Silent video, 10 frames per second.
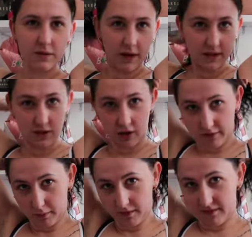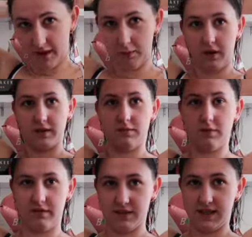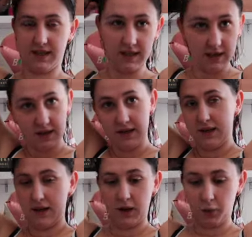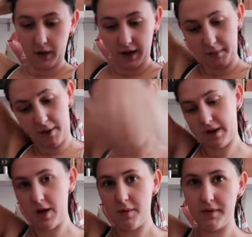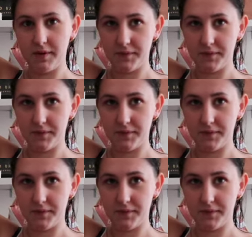So I start from the very bottom, obviously, and work my way up.